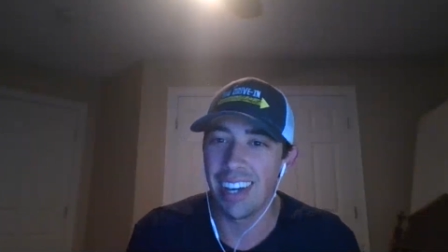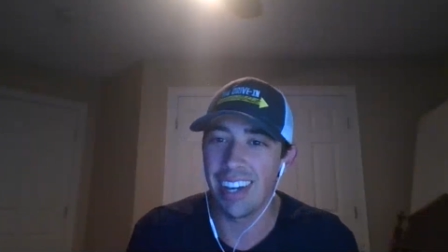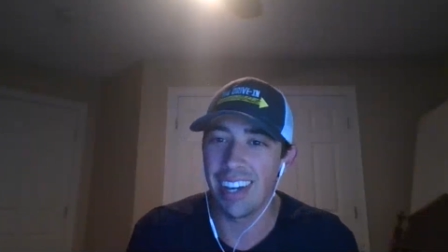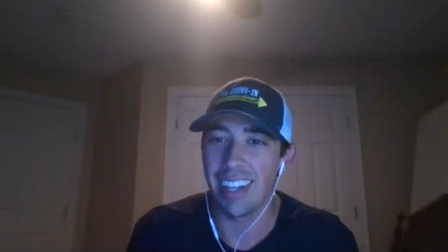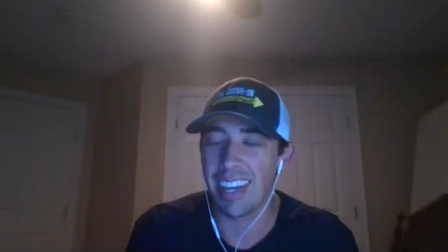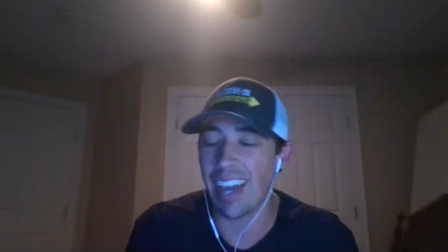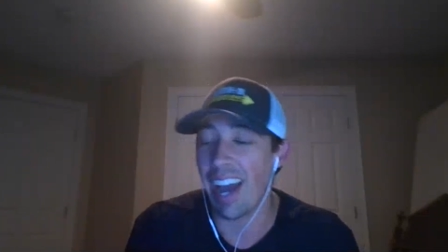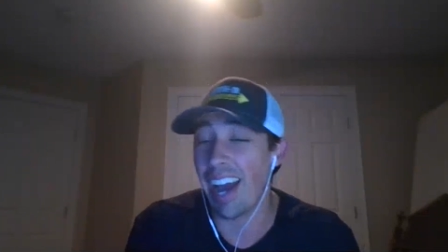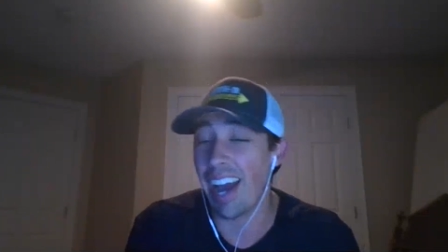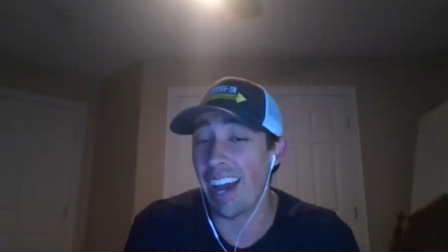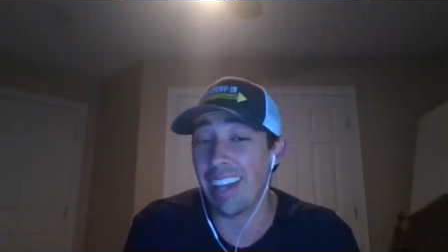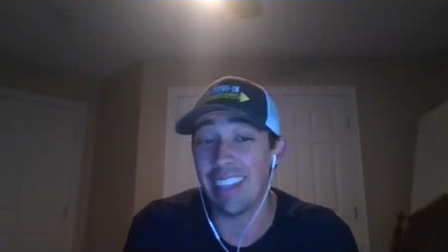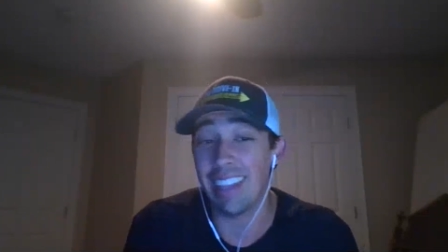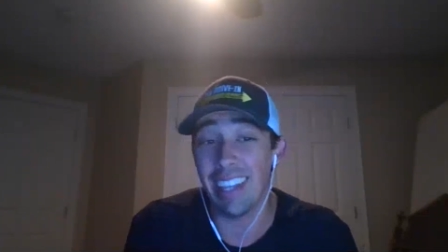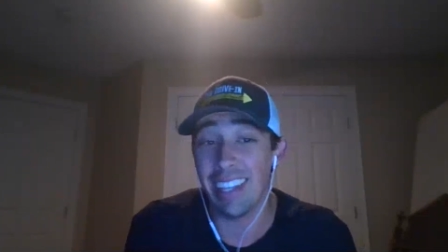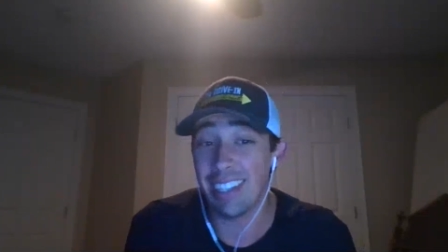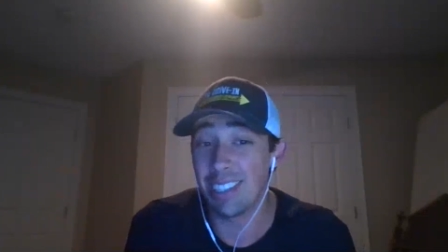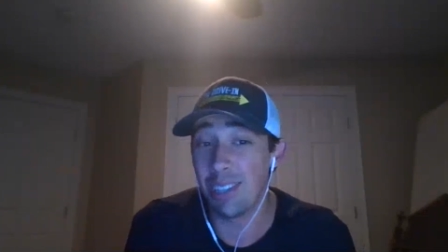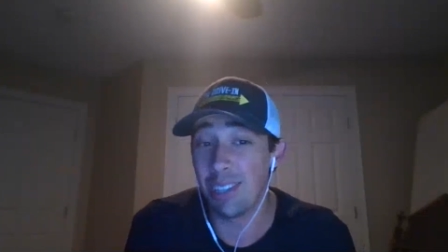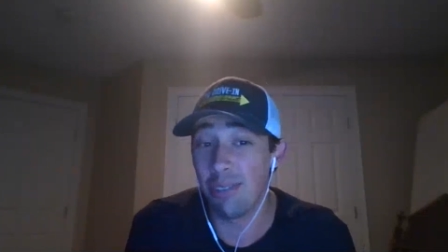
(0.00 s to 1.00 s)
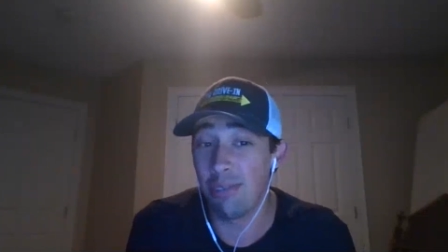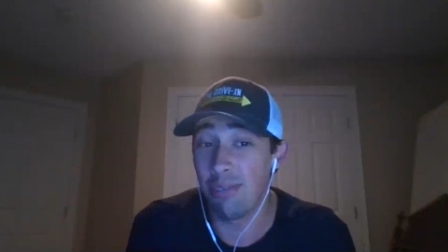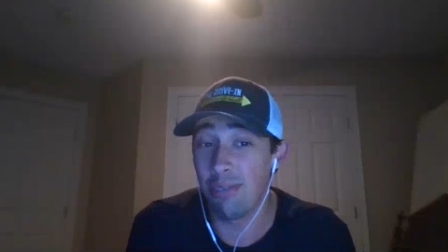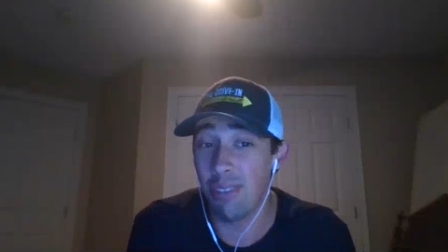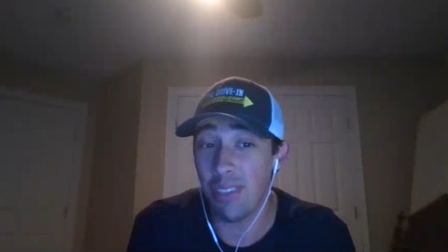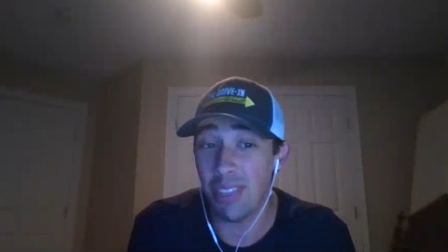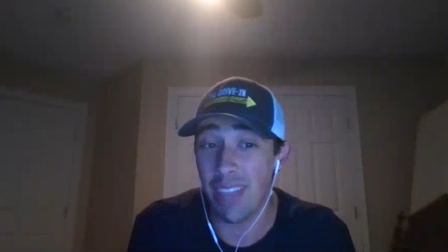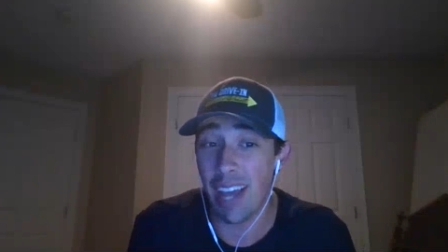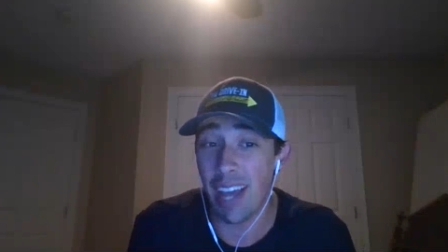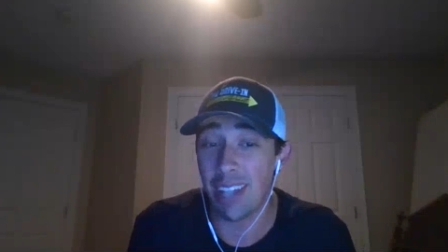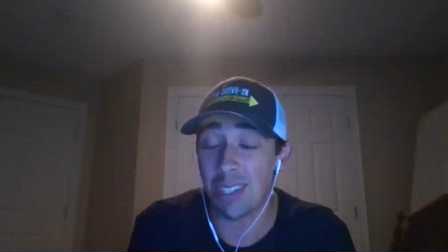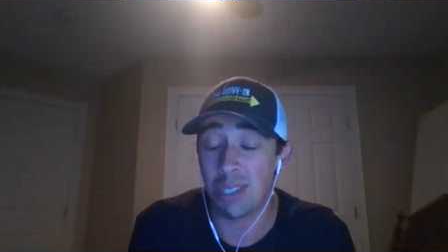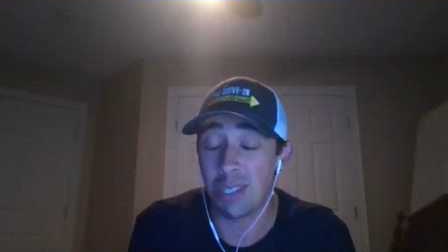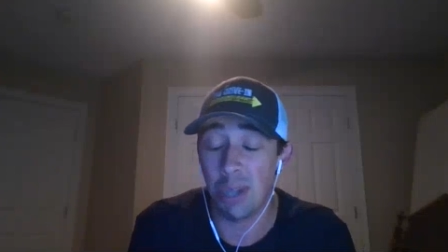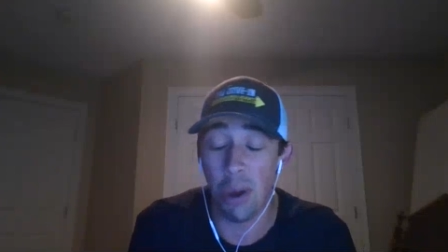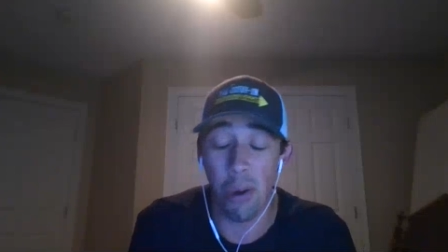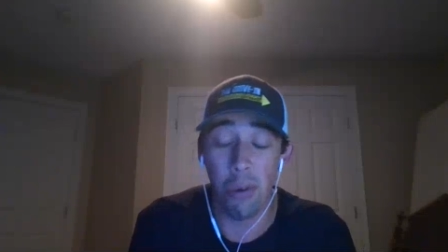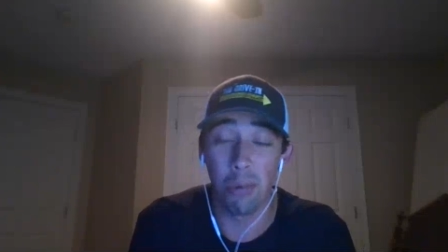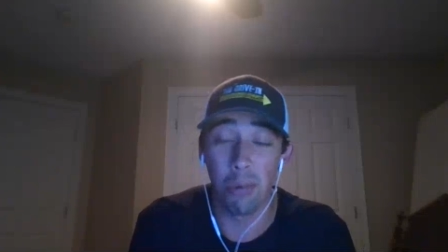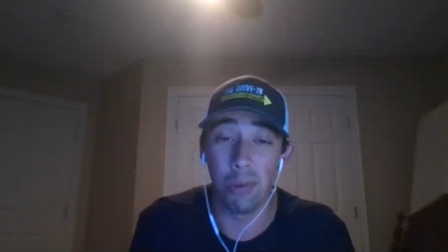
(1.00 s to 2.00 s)
Like I think she fit that
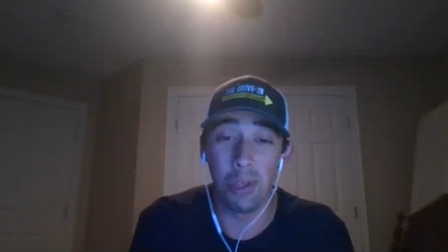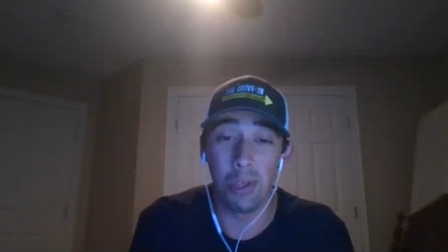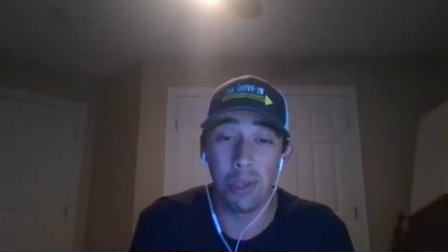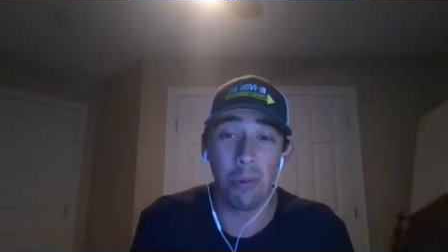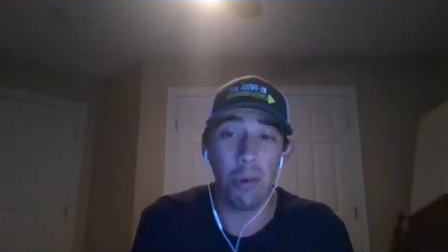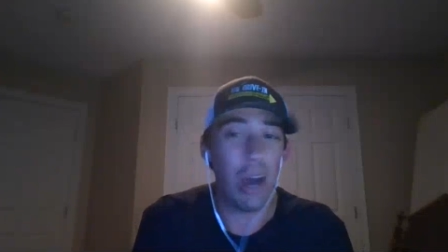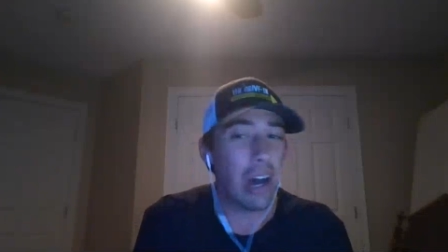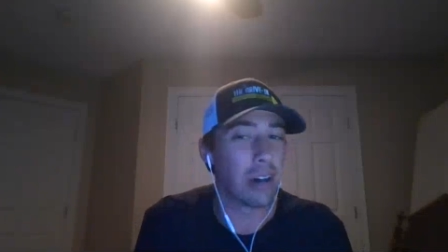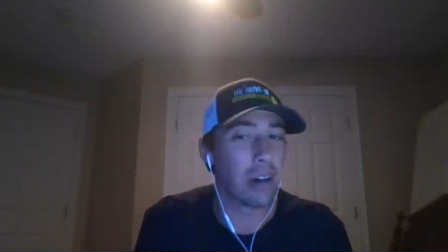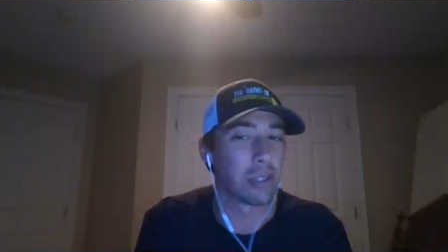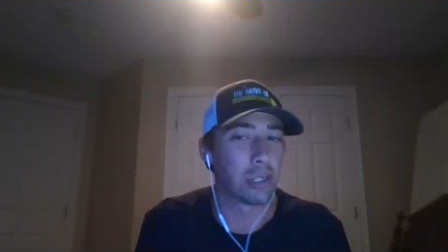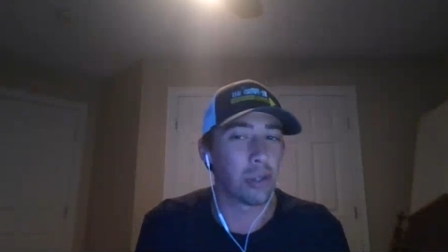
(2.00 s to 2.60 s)
tone really well.